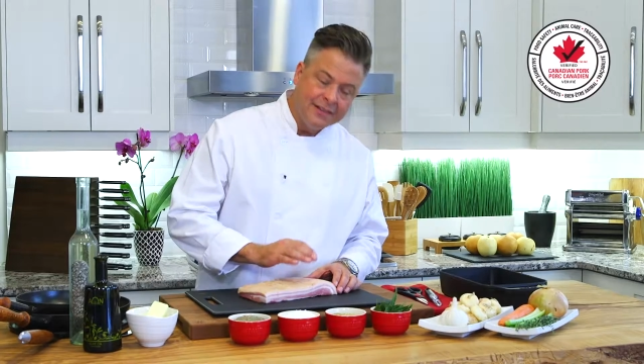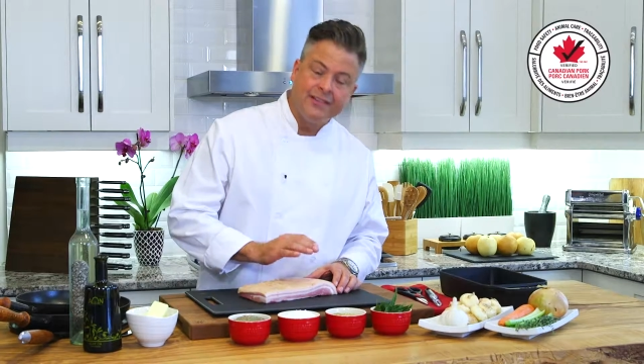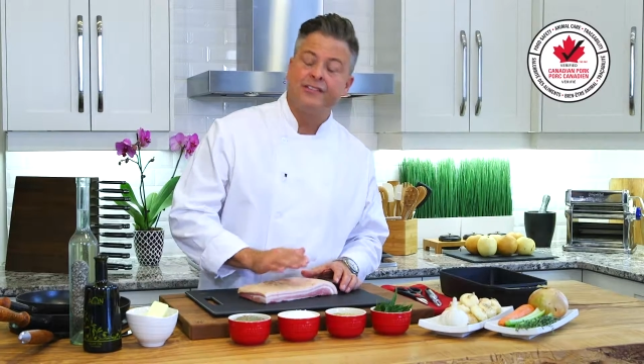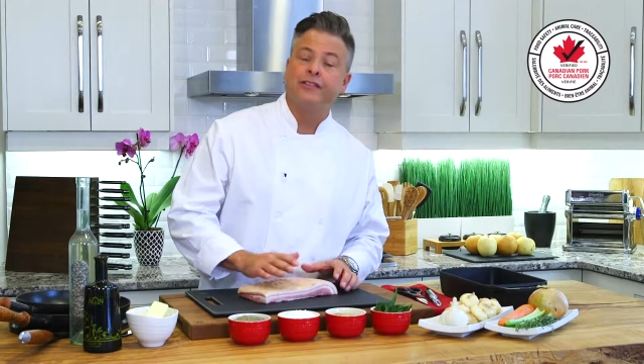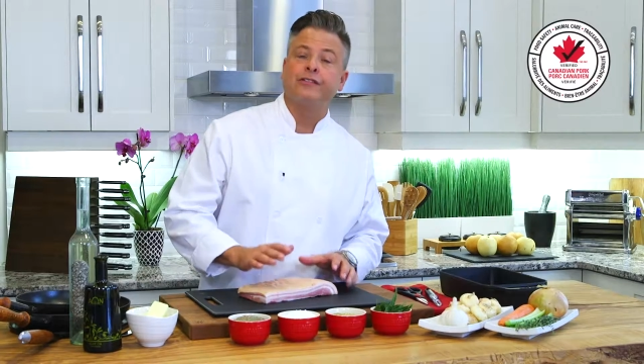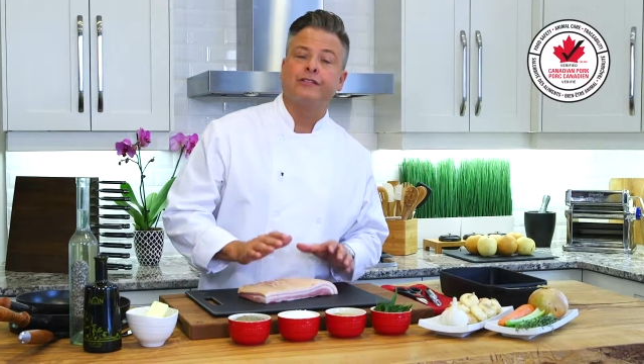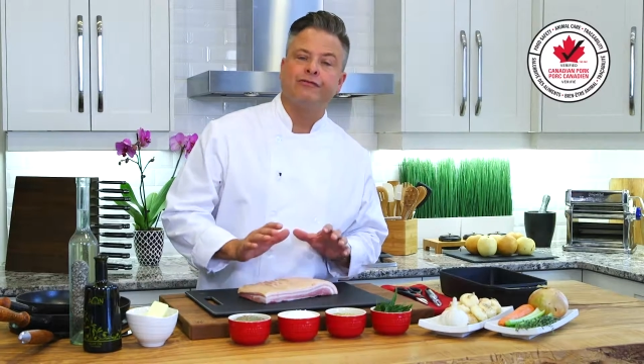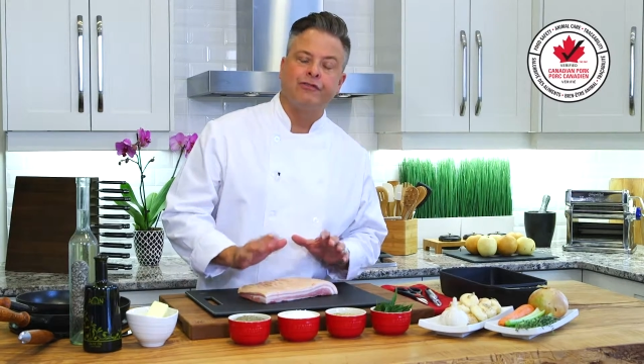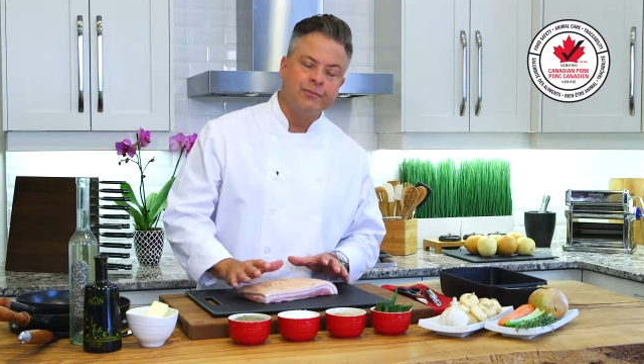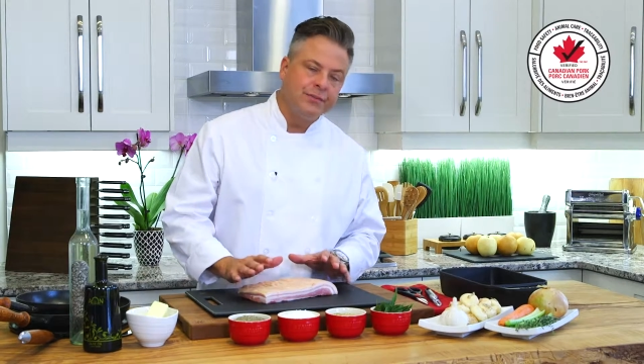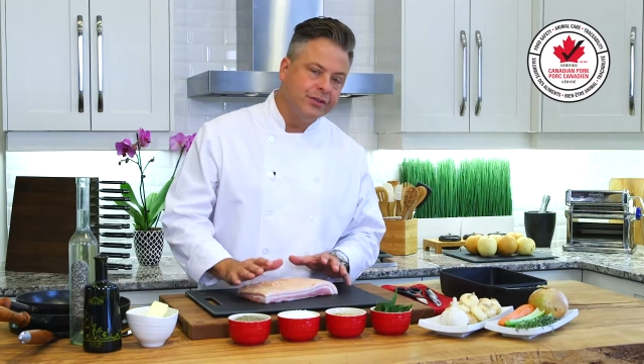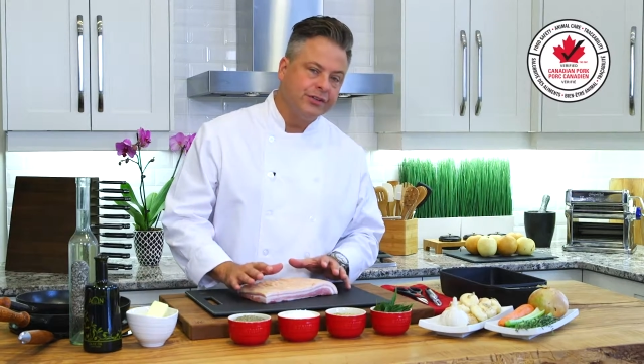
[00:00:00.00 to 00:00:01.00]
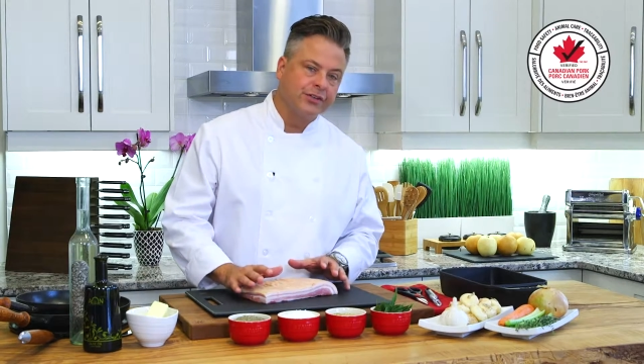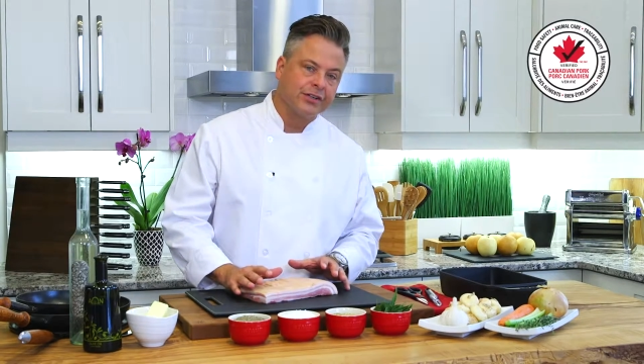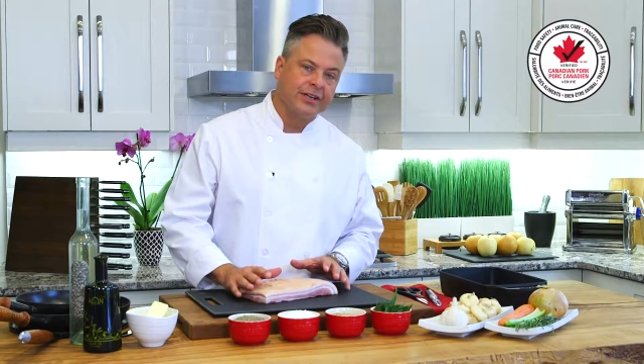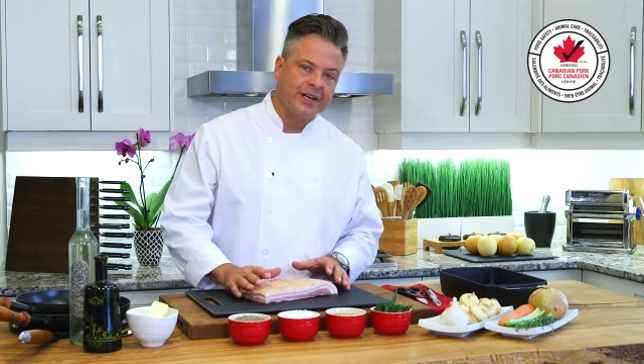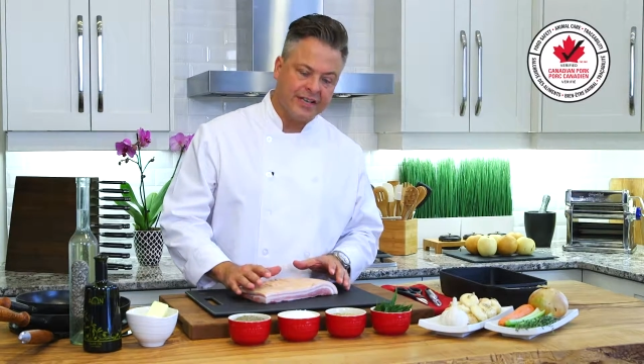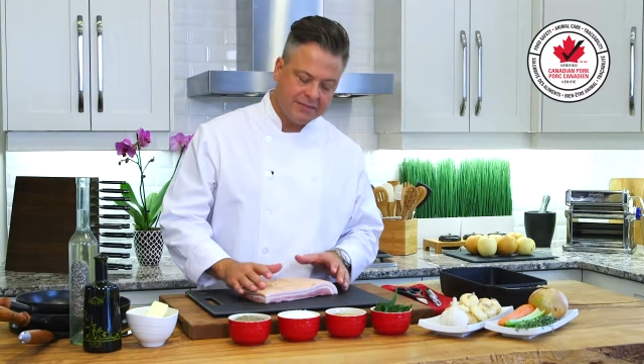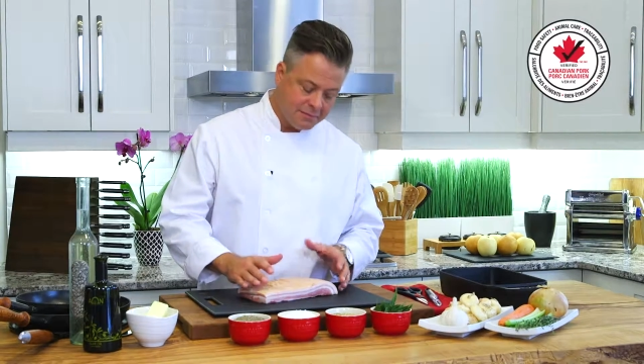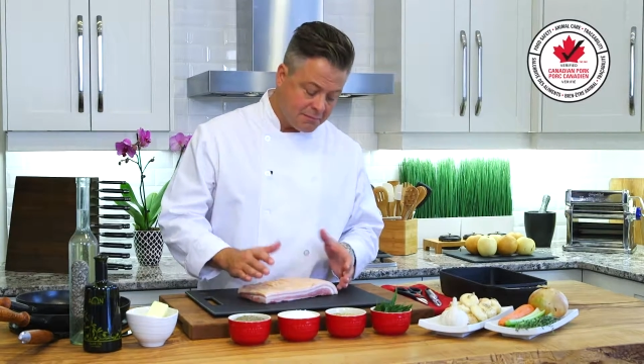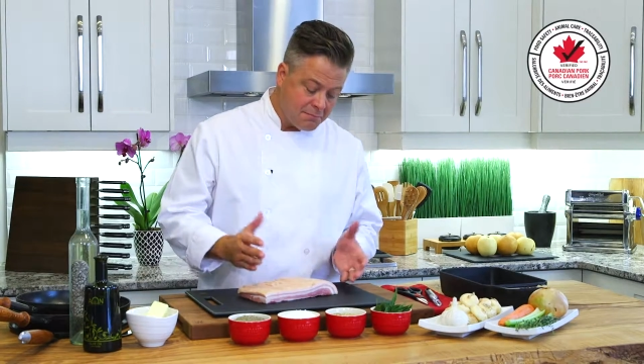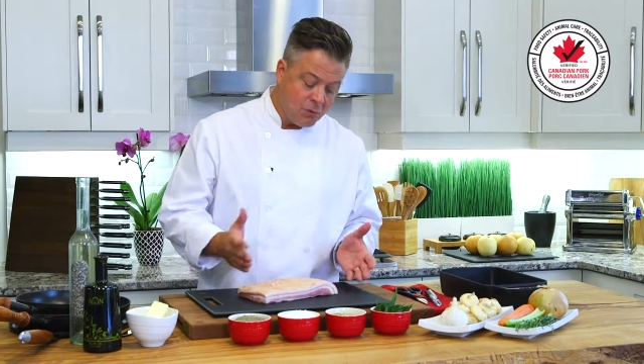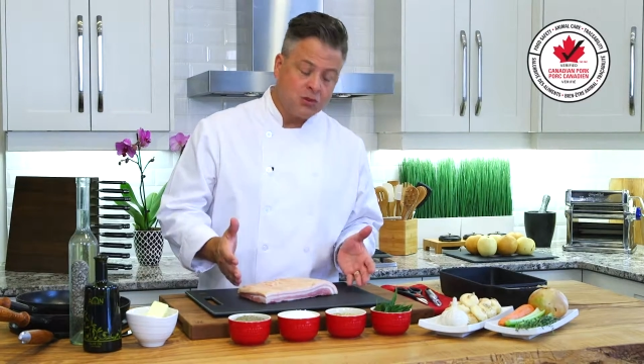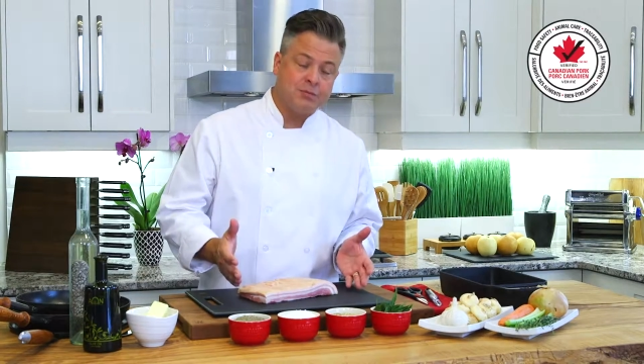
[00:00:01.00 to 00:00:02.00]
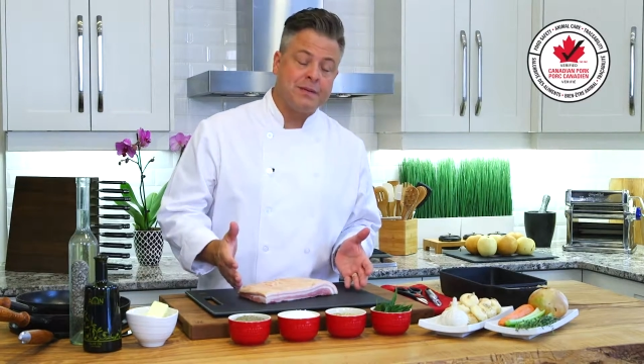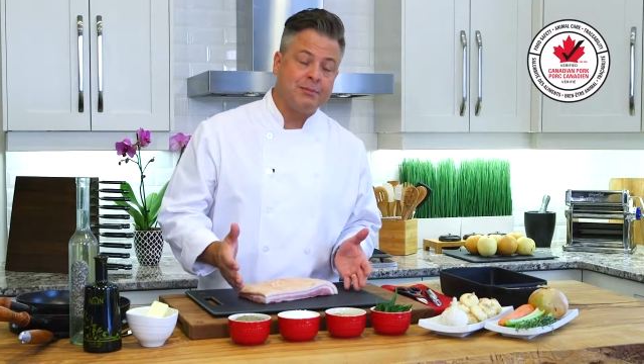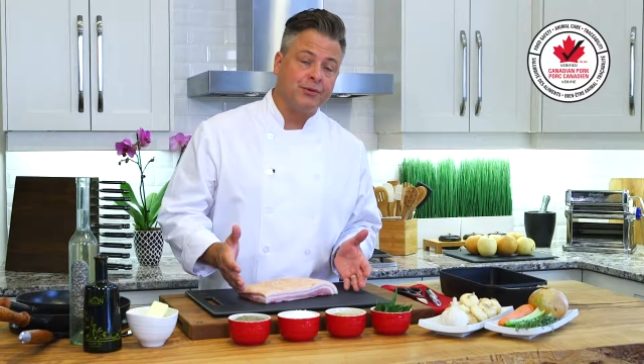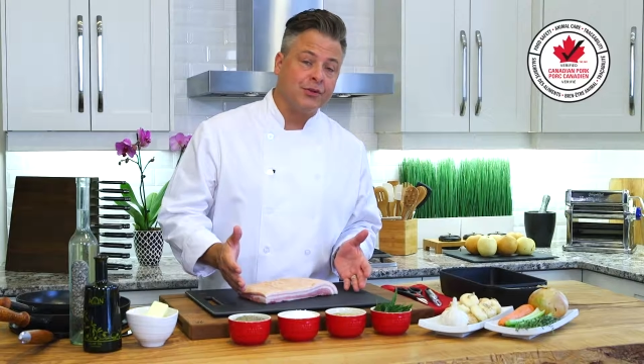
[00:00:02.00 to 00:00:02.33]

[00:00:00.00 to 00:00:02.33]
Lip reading: This is a familiar cut. Most people